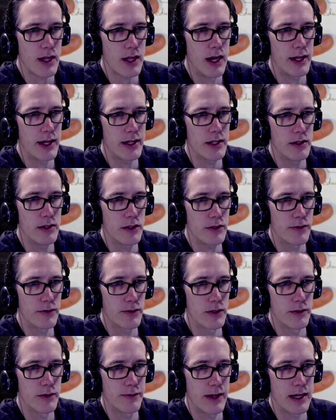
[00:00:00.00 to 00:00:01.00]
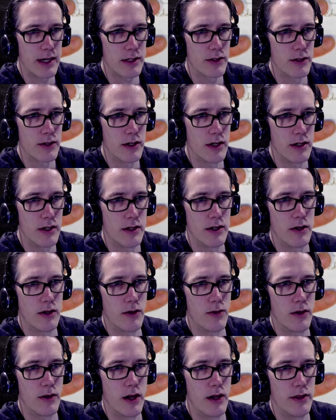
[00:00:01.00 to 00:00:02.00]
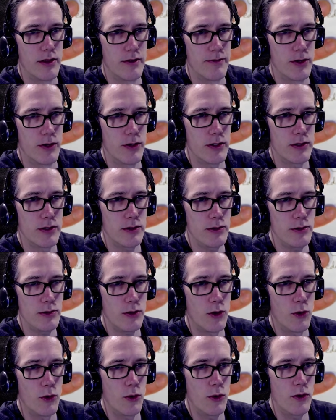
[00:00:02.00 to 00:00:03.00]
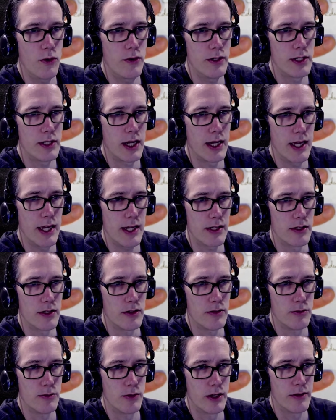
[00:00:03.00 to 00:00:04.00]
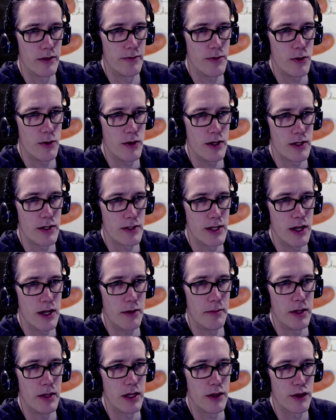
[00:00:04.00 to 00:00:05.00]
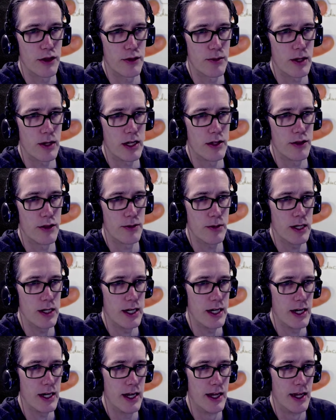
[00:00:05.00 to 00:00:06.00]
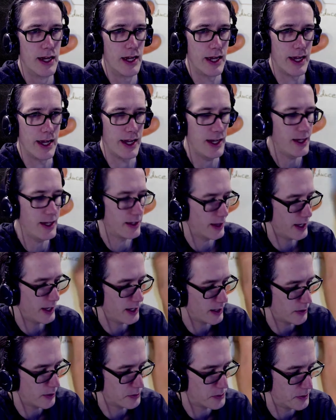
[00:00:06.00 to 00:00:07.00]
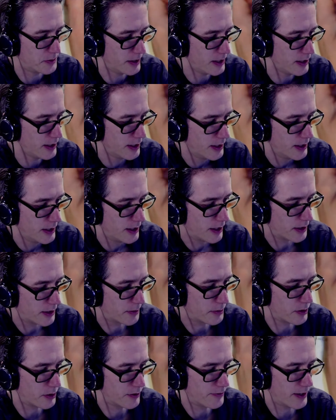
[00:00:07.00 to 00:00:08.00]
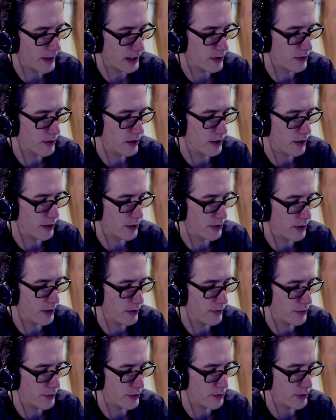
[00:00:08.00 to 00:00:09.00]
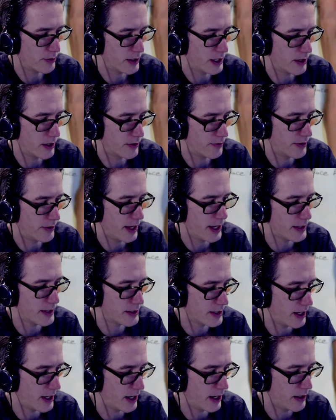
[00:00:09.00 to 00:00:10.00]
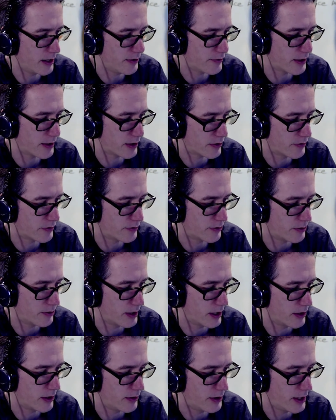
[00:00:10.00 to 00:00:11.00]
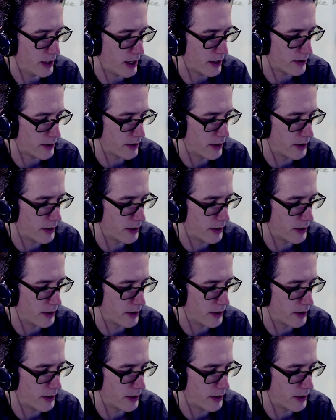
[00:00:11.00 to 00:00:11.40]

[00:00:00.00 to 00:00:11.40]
I can look for a factor on the vertical or diagonal. 1 and 4 doesn't help me. 3 and 3, hey, that helps me. Pull a factor out of 3 out of that, and a factor of 3 out of that.